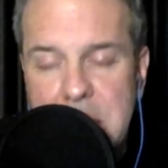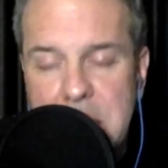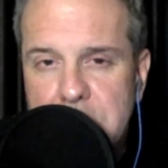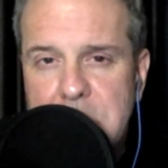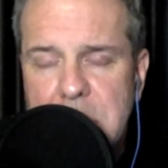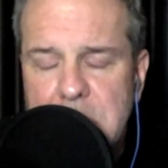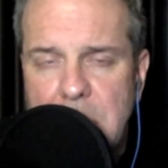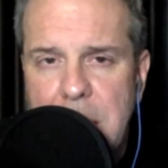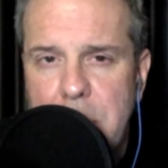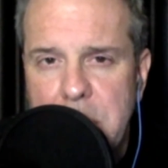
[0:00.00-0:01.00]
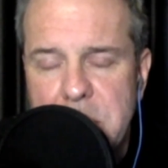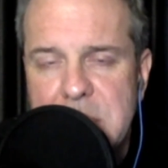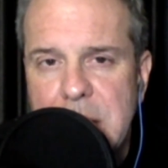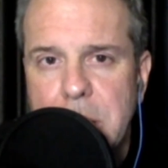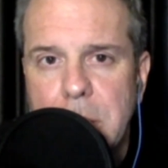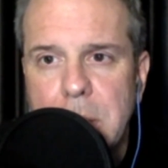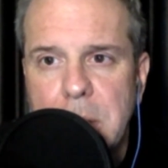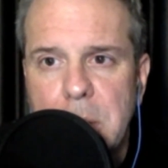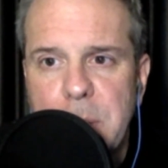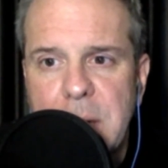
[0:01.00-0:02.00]
interesting tie to what you said
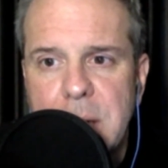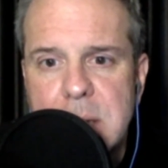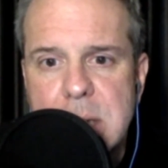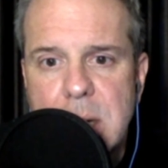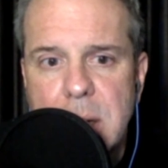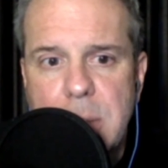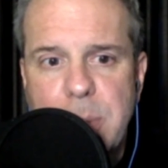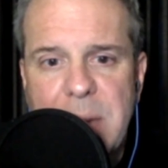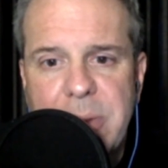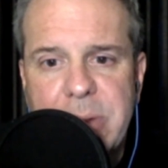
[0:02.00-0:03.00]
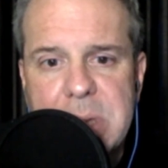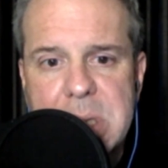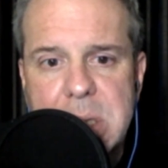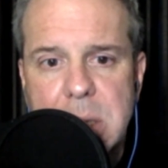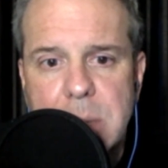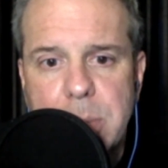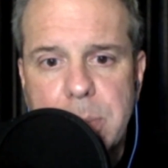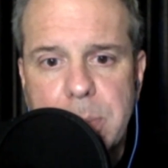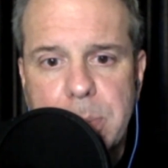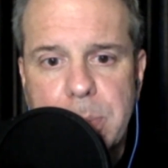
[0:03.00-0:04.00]
earlier, because the benefits
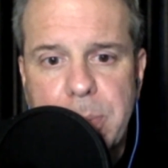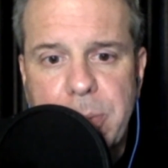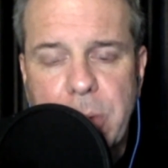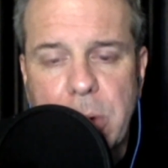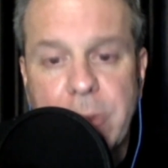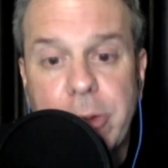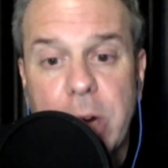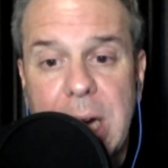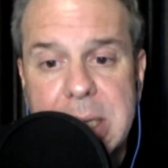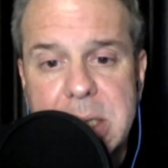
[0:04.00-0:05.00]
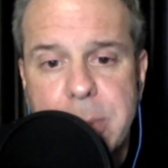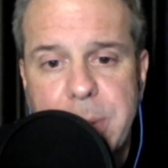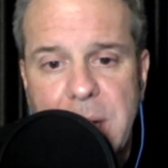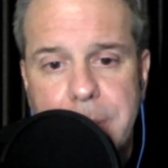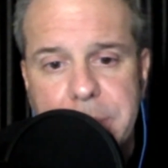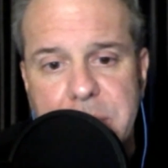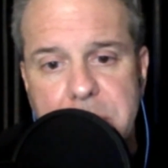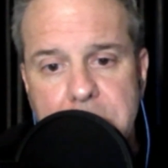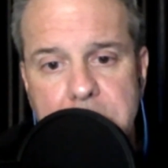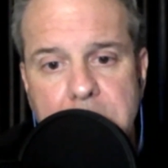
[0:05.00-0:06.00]
for us to be able
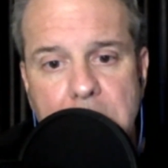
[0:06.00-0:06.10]
to